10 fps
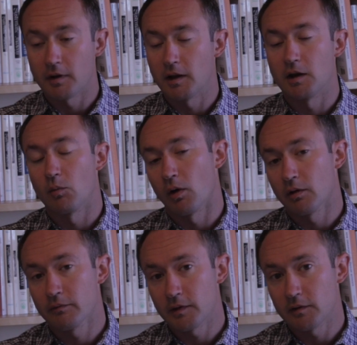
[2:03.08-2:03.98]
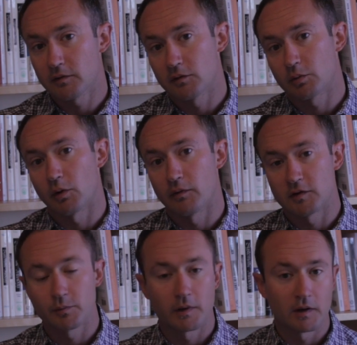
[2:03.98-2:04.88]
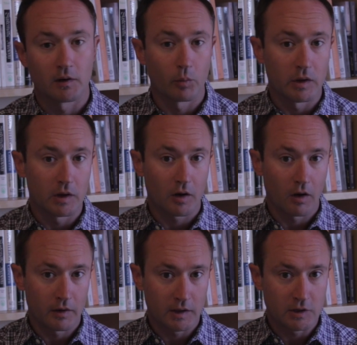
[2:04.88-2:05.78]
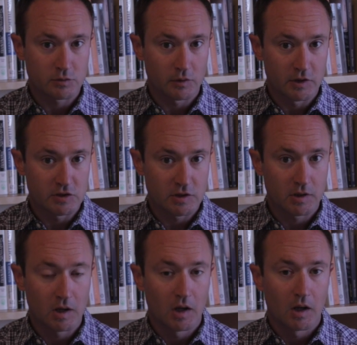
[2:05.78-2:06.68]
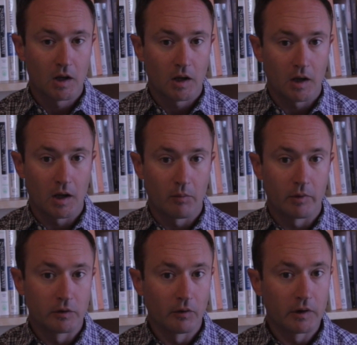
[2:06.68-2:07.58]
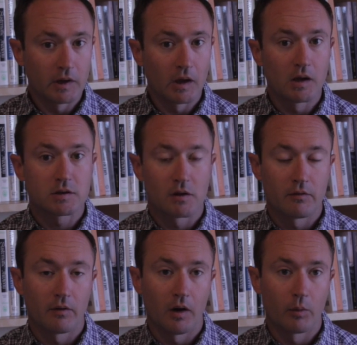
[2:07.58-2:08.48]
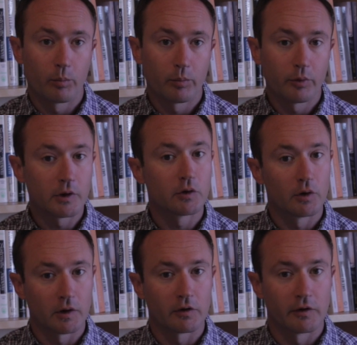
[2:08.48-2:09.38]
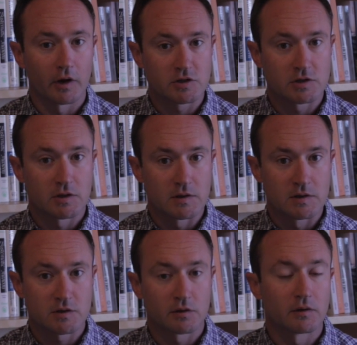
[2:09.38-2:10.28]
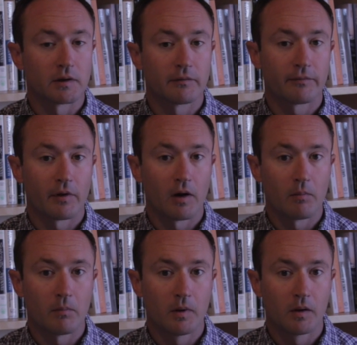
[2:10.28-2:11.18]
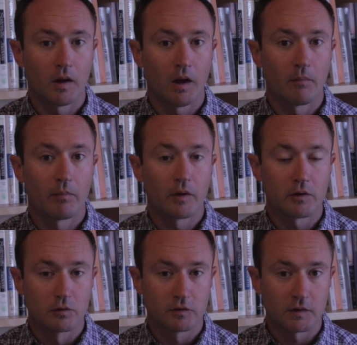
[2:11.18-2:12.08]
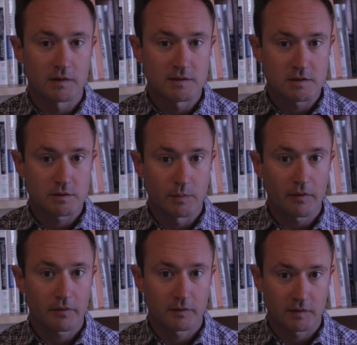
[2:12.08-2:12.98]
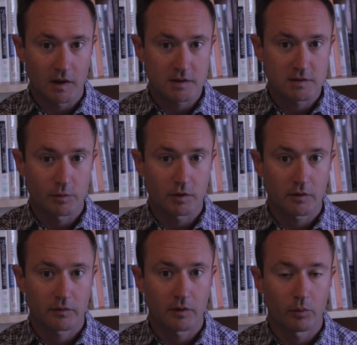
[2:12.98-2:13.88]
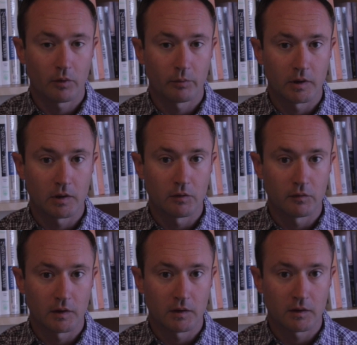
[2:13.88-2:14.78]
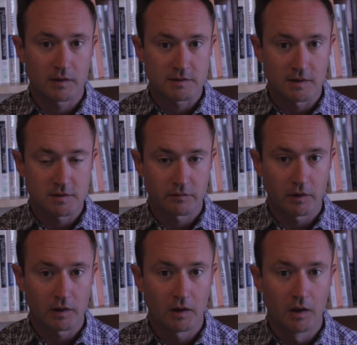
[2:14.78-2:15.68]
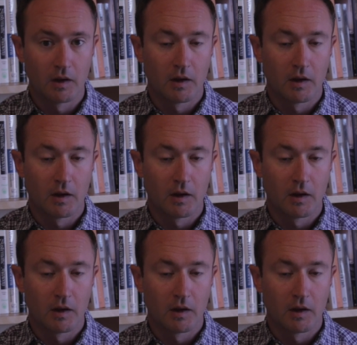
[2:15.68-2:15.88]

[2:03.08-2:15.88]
on any one of these since we're only spending a week on each religion, but you'll get a pretty good introduction, certainly from the Houston Smith textbook that we'll be using extensively,